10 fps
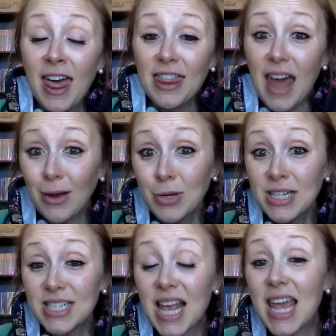that
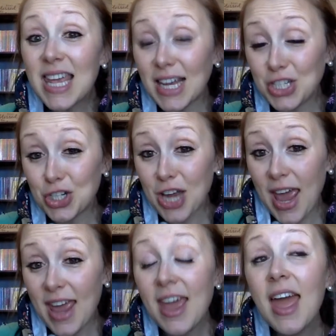was
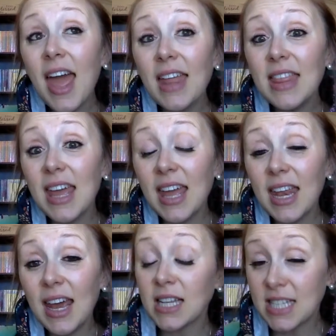yesterday, and
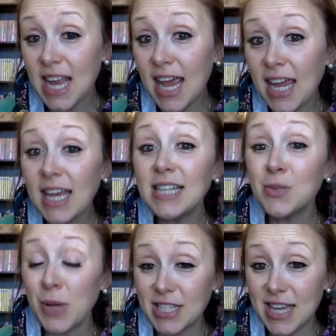then today
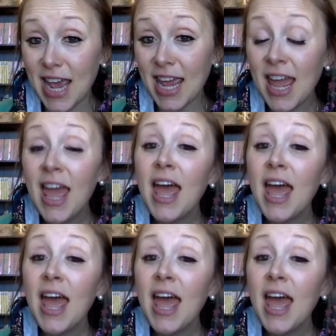is Wednesday,